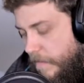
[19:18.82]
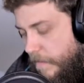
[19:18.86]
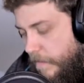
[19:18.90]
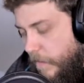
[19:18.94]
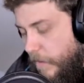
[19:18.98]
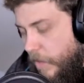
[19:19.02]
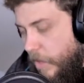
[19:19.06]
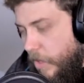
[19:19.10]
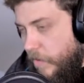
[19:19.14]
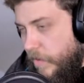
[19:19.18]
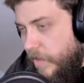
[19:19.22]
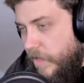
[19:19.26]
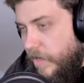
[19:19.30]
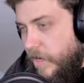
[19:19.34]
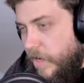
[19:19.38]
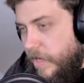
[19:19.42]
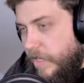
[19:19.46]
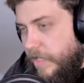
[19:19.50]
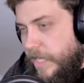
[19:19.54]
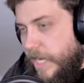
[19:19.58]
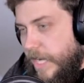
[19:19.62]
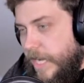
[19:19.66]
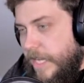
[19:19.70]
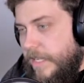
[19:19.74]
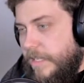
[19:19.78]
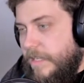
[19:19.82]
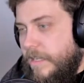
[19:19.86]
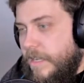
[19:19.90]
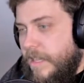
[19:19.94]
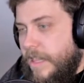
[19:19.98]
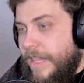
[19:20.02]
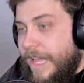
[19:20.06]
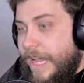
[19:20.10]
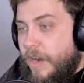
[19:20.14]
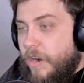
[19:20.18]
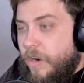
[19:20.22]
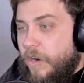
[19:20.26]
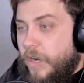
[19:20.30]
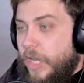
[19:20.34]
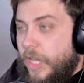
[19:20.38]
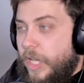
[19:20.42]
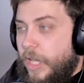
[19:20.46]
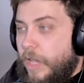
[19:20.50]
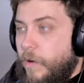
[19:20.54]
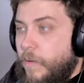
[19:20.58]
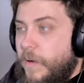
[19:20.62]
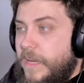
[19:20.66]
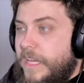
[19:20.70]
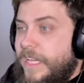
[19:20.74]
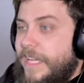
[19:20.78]
glow-in-the-dark dice that are
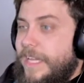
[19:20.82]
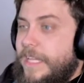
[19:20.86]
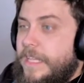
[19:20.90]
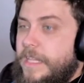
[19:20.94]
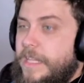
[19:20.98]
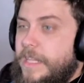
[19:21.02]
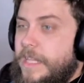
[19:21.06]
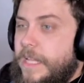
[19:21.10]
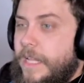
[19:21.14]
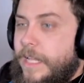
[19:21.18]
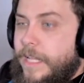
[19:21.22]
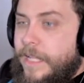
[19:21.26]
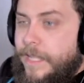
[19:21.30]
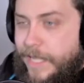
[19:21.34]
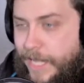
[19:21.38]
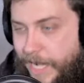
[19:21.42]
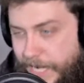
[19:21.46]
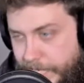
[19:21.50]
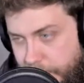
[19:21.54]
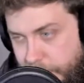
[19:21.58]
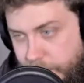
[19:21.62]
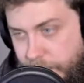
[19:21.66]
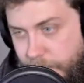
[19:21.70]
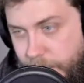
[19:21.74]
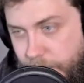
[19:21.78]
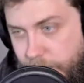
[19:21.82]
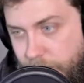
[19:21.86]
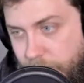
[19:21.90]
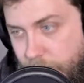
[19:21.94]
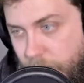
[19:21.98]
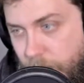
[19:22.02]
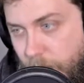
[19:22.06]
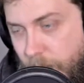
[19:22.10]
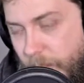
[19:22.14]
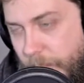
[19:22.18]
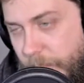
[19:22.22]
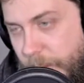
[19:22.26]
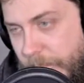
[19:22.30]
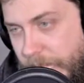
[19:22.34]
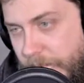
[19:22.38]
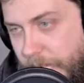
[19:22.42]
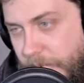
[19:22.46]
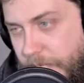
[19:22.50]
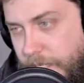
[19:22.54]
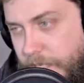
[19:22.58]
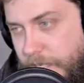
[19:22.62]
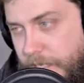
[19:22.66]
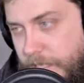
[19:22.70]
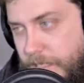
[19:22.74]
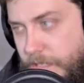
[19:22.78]
glowing in the light.
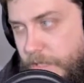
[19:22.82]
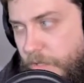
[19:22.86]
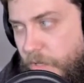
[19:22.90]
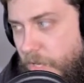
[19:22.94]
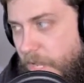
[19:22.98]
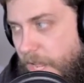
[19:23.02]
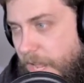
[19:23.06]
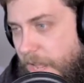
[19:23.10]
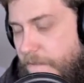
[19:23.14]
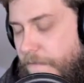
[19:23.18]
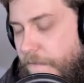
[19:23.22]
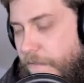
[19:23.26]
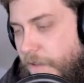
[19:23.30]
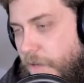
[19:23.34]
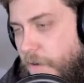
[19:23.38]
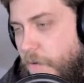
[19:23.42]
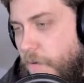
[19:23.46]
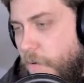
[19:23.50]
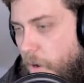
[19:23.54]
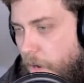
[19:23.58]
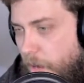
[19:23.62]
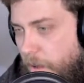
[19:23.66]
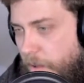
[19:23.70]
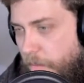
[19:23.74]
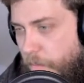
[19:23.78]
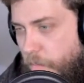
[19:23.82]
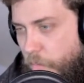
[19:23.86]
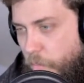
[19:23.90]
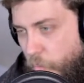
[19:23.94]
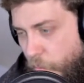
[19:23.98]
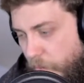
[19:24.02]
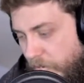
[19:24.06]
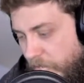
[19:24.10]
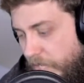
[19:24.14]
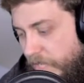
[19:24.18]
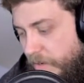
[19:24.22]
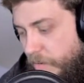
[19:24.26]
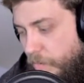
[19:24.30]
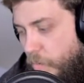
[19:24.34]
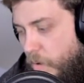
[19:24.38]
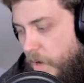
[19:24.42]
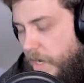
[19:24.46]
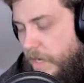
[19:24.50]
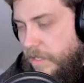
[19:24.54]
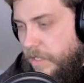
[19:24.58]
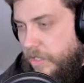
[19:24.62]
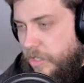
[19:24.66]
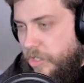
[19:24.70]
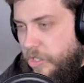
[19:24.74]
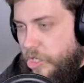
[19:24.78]
Because if you really
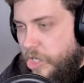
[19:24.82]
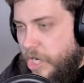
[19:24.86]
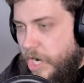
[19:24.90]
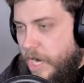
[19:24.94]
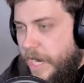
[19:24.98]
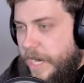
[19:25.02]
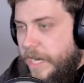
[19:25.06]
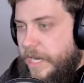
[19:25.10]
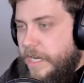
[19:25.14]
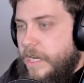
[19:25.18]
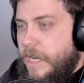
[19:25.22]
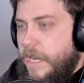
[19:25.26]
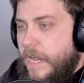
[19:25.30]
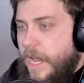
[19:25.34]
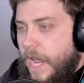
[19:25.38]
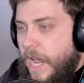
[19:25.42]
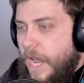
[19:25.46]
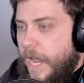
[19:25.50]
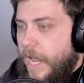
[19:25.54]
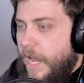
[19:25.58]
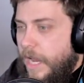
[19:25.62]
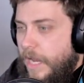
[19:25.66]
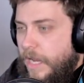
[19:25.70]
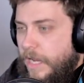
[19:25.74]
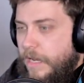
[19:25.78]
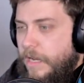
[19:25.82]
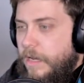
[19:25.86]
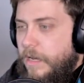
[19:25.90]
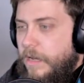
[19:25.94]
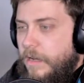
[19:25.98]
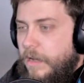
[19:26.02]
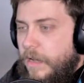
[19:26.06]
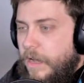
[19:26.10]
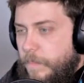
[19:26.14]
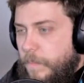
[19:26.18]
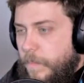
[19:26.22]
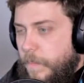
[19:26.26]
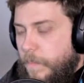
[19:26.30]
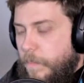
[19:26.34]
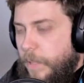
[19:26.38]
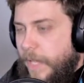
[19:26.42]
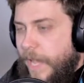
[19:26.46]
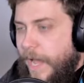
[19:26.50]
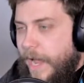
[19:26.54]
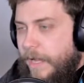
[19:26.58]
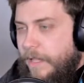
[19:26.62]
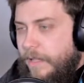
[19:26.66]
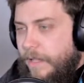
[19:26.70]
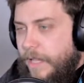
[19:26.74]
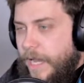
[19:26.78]
want to shine a
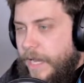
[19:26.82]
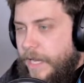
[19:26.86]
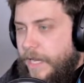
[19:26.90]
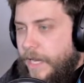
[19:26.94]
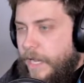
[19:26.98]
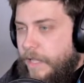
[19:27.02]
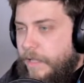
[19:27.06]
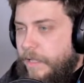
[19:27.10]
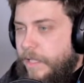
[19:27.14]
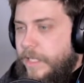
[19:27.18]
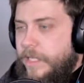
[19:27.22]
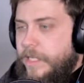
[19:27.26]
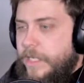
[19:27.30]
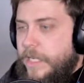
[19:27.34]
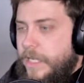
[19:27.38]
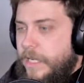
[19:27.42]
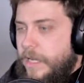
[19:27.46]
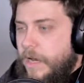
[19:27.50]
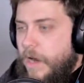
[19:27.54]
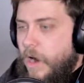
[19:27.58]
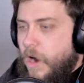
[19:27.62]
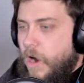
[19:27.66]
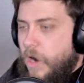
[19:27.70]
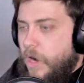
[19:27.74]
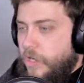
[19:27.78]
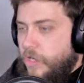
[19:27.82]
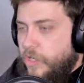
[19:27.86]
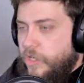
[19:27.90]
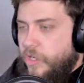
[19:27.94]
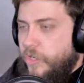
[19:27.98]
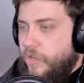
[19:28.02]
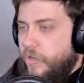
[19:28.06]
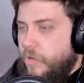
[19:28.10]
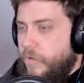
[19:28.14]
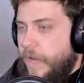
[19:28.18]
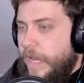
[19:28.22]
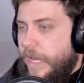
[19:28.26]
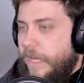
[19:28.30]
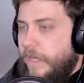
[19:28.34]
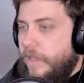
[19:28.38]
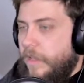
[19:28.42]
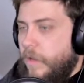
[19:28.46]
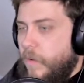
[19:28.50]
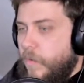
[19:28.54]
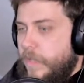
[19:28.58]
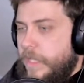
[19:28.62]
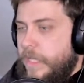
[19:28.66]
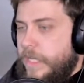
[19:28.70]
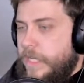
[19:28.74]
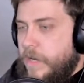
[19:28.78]
black light LED onto a
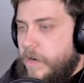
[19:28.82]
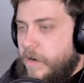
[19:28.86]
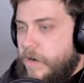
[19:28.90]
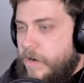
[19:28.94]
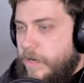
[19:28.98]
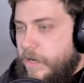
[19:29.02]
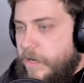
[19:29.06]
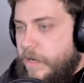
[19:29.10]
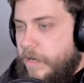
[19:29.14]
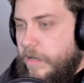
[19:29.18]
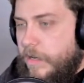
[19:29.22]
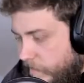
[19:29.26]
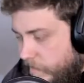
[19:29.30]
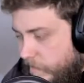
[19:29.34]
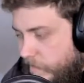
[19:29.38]
glow-in-the-dark